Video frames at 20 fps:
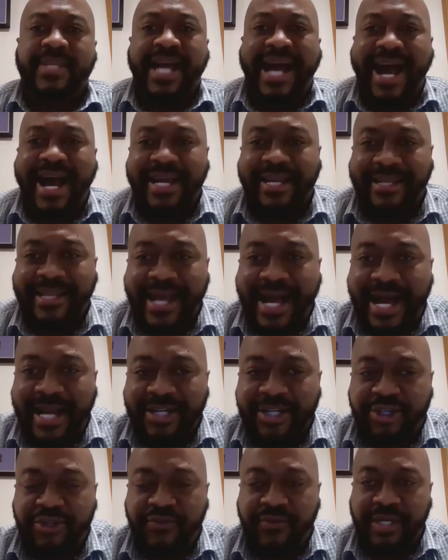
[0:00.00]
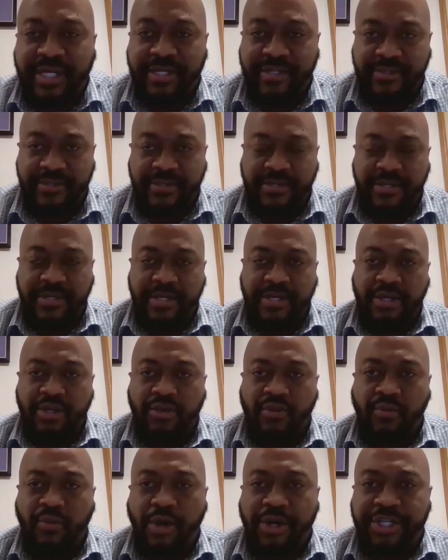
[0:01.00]
Idolatry,
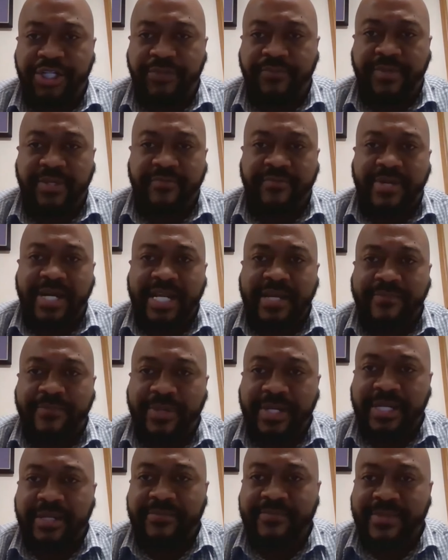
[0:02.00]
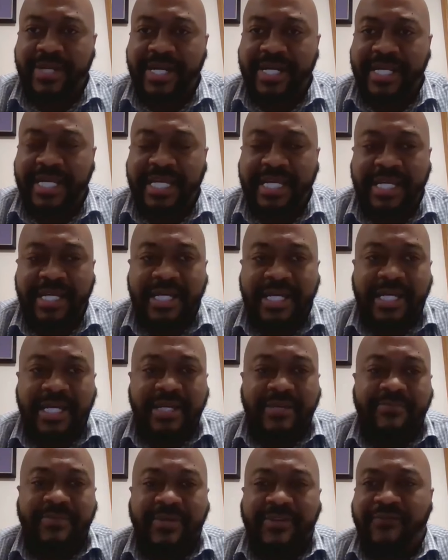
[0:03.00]
worshiping money, putting money
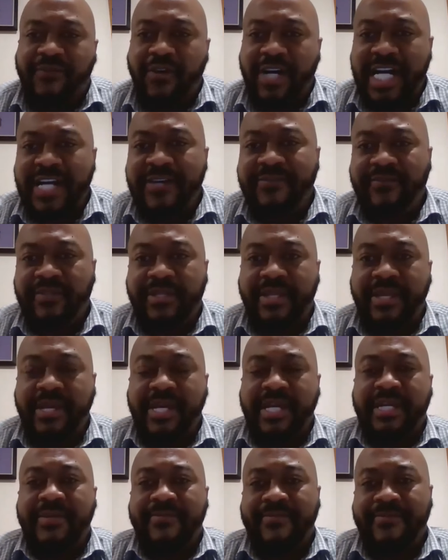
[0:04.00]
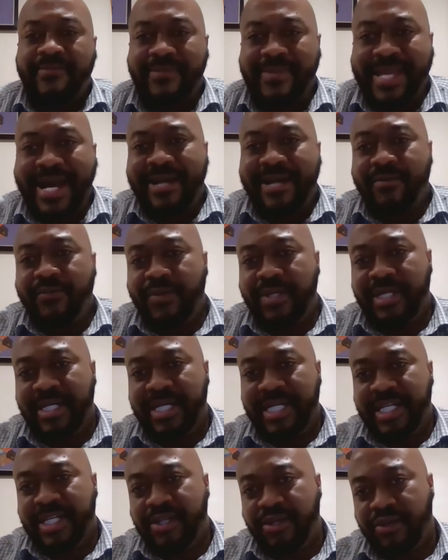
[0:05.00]
before everything, that will
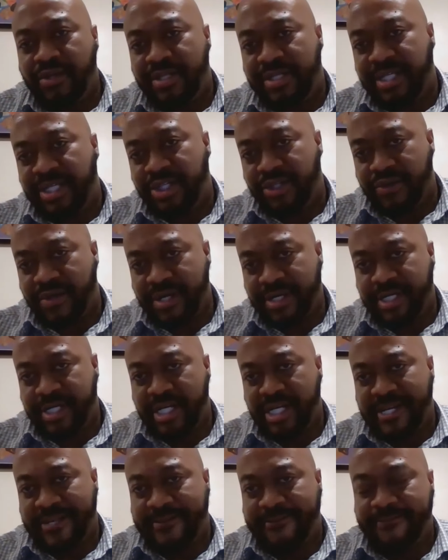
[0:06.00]
lead to your destruction.